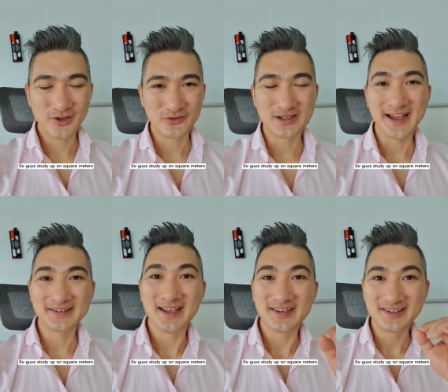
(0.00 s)
So
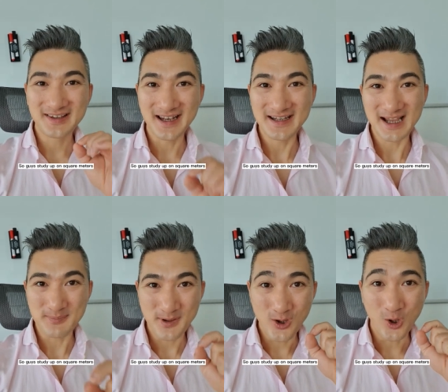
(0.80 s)
guys, study
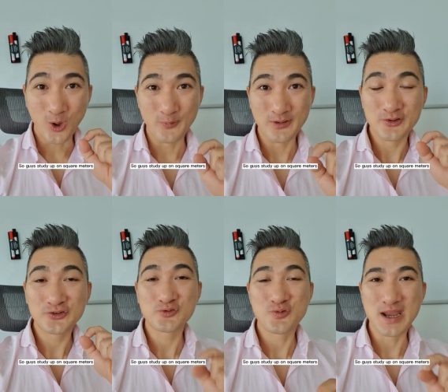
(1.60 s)
up on
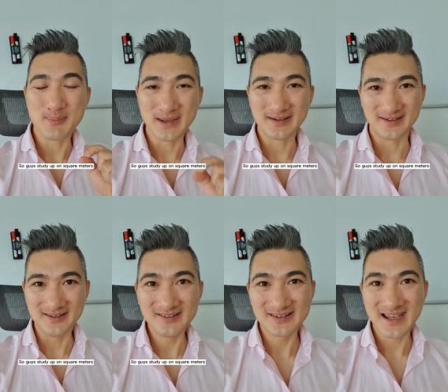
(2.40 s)
square
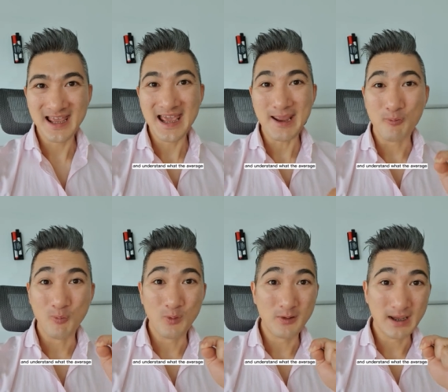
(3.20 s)
meters
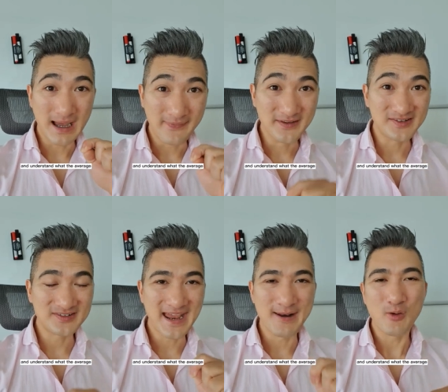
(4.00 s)
and
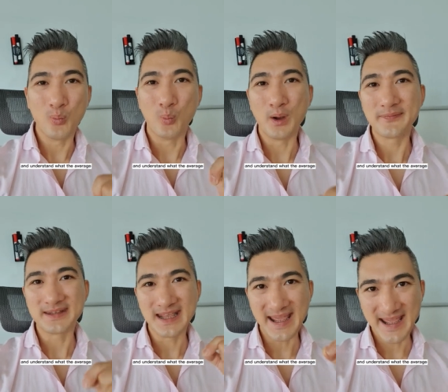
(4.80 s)
understand what
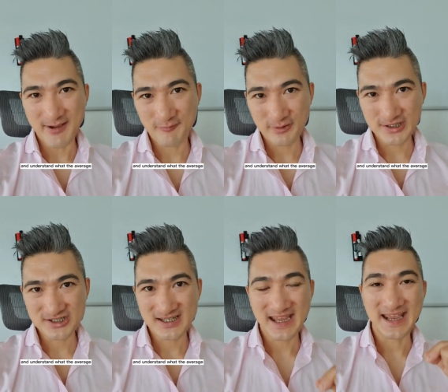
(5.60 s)
the
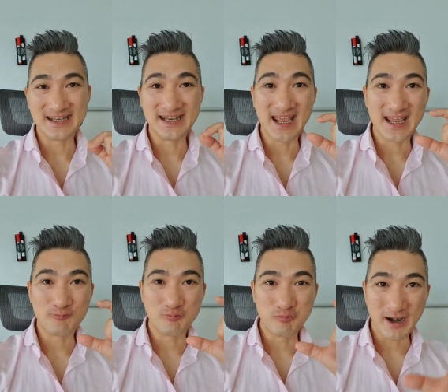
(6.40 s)
average and the
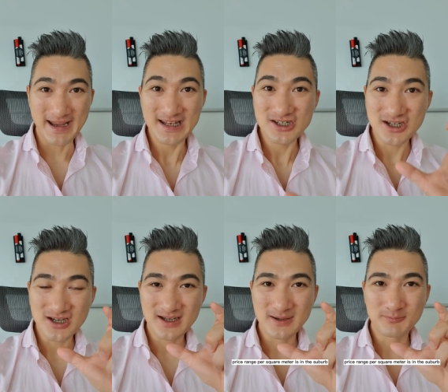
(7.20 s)
range,
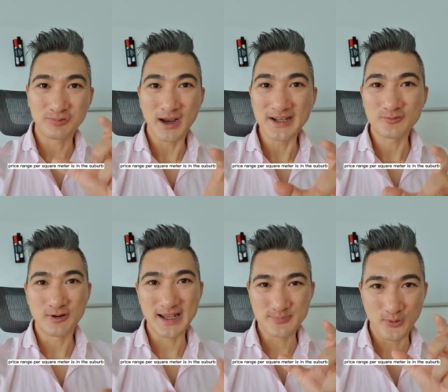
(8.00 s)
price
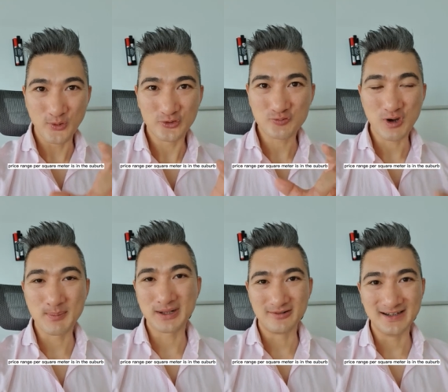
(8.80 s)
range per square
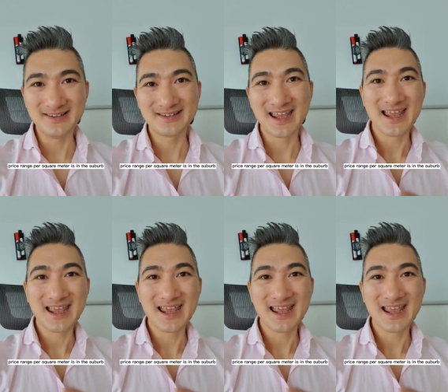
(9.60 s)
meter is